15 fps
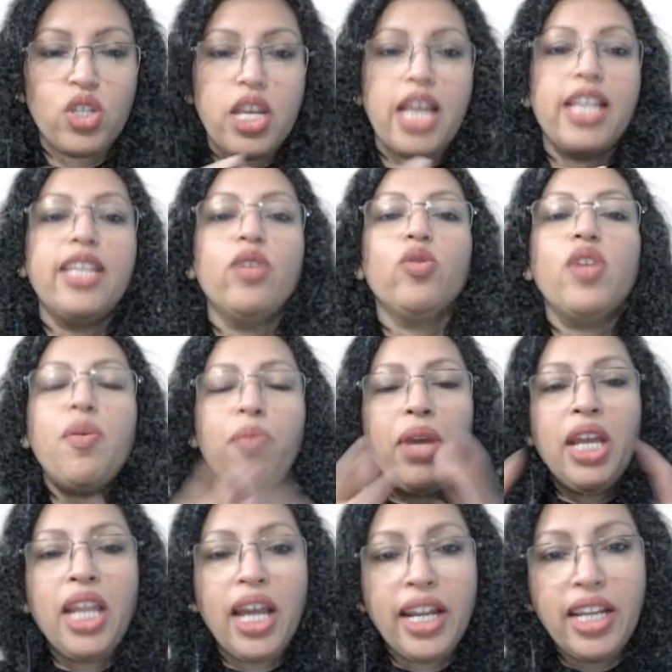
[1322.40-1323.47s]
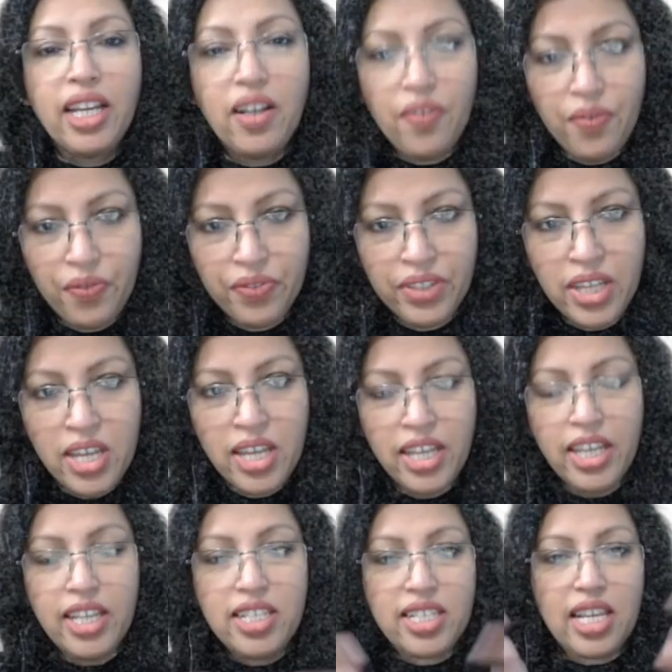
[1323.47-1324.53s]
tell you the main idea.
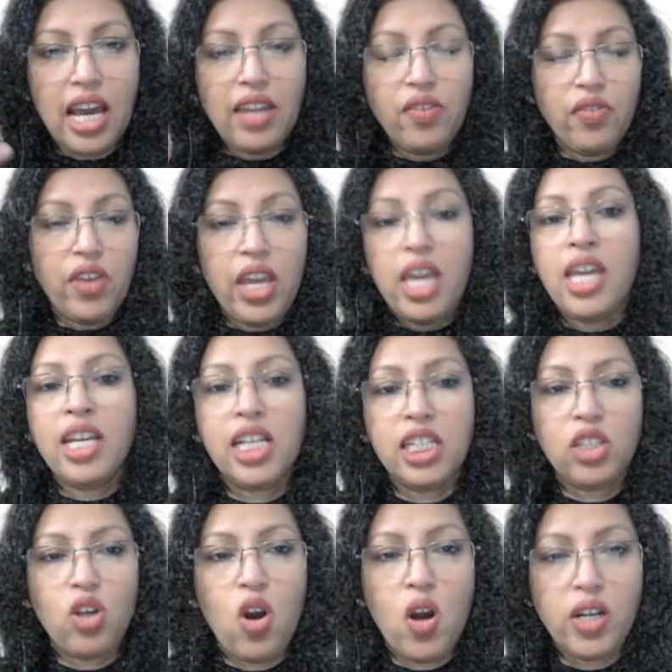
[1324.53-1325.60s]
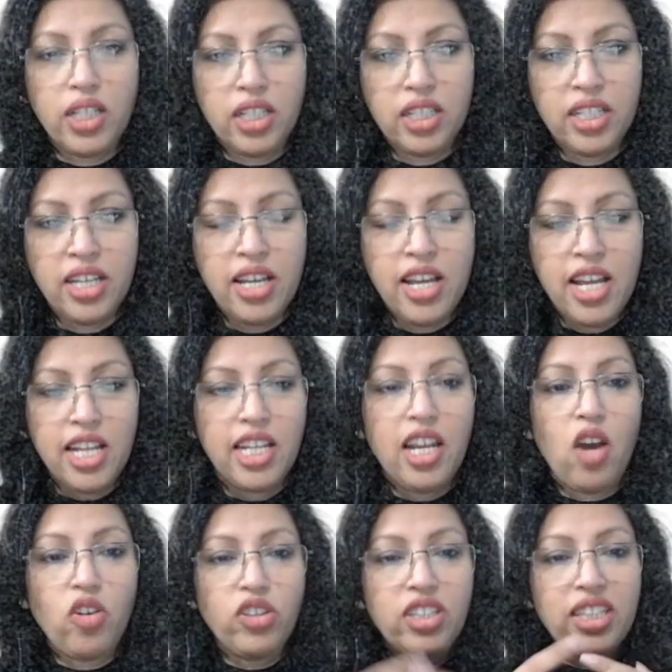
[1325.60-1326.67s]
He is conveying a thought.
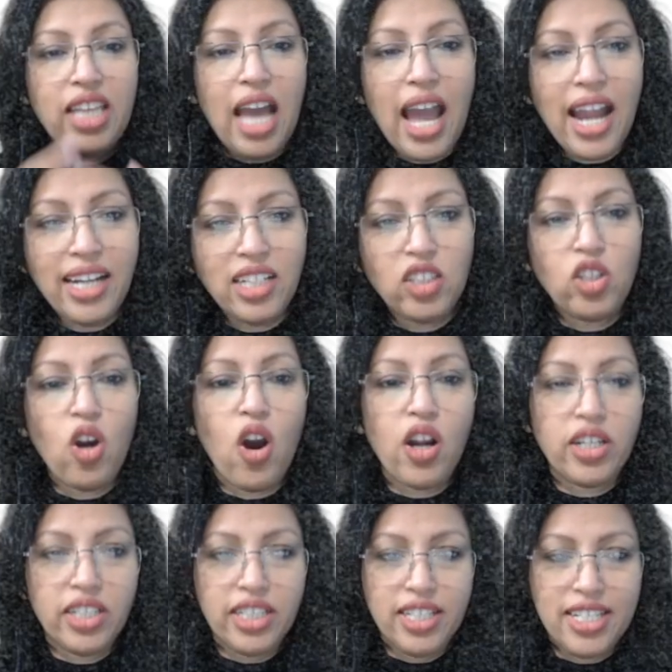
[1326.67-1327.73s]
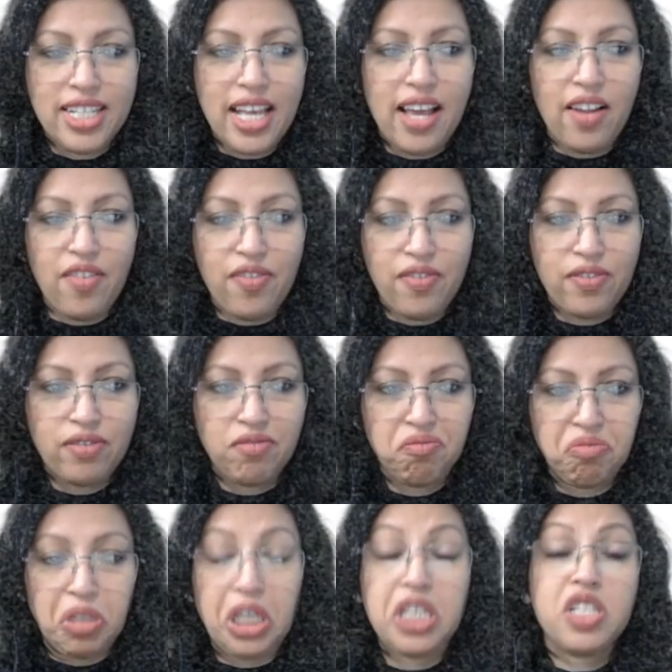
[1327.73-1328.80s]
Now, that thought itself
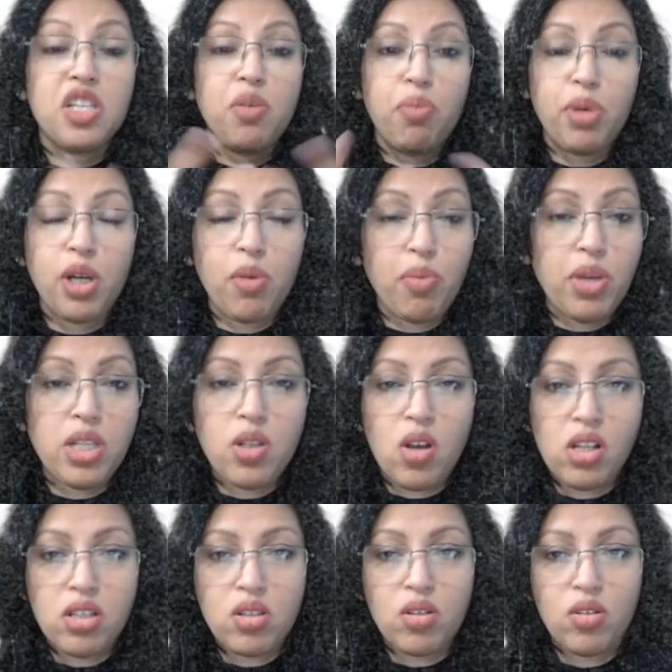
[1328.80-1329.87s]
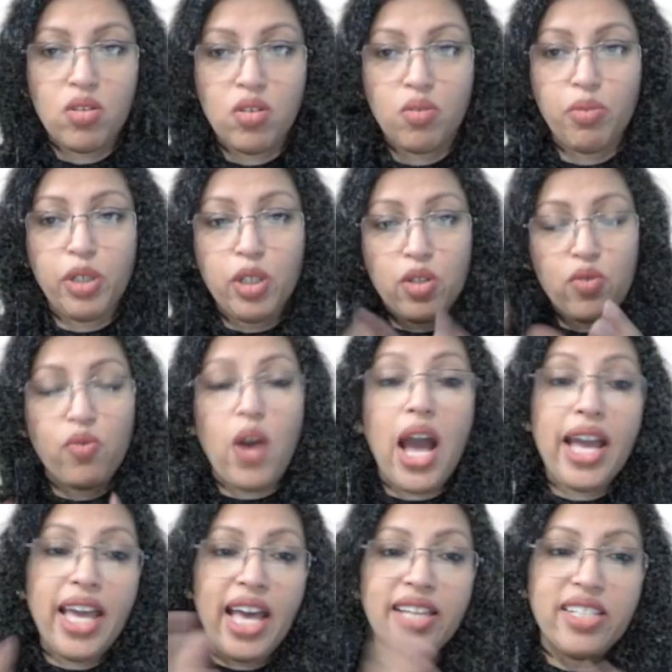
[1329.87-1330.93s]
is the purpose also. Because why
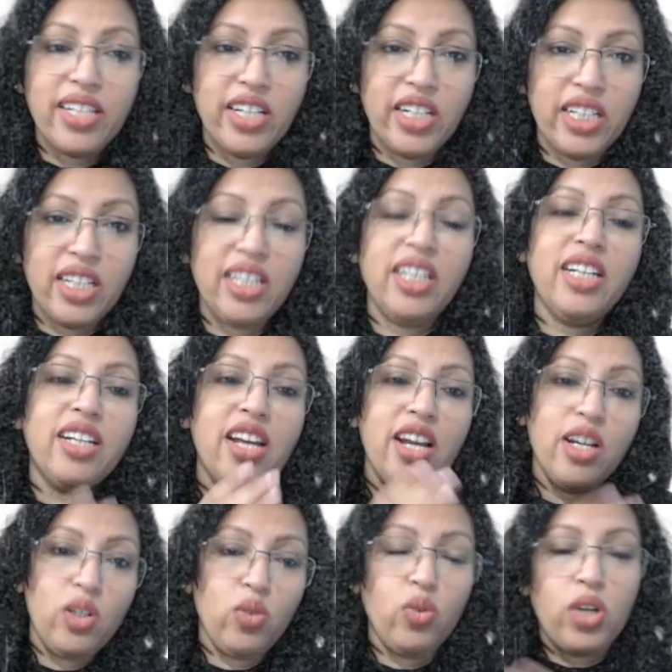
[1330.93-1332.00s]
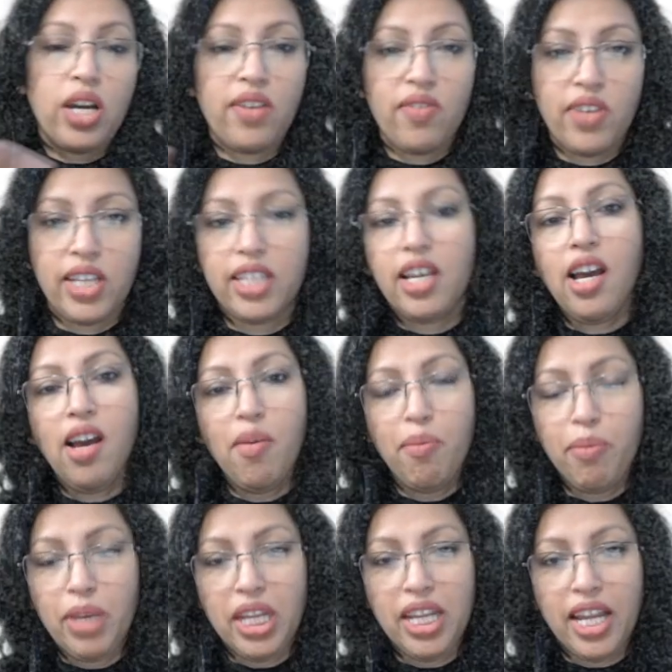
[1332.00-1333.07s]
has he written it? To convey the
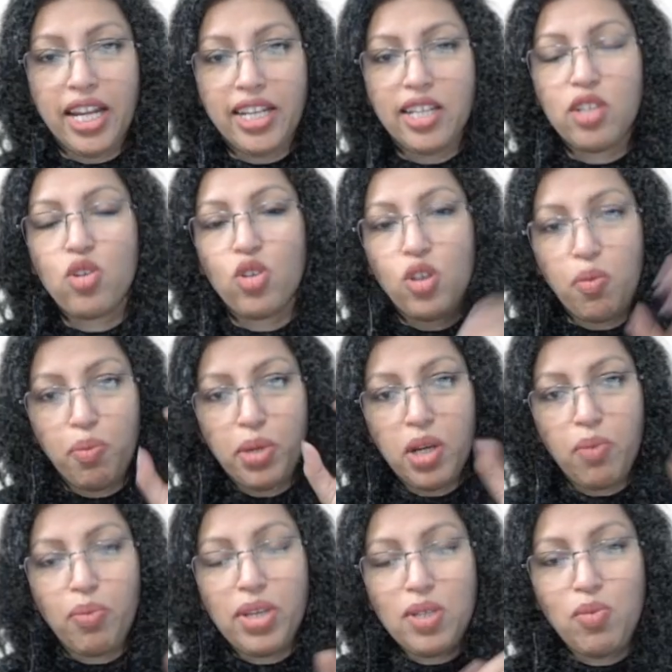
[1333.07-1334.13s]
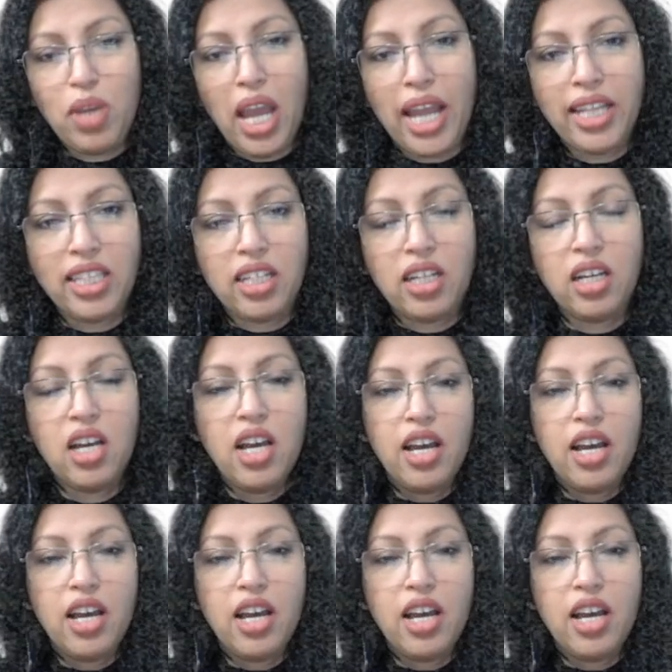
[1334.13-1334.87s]
main idea. So, the purpose behind the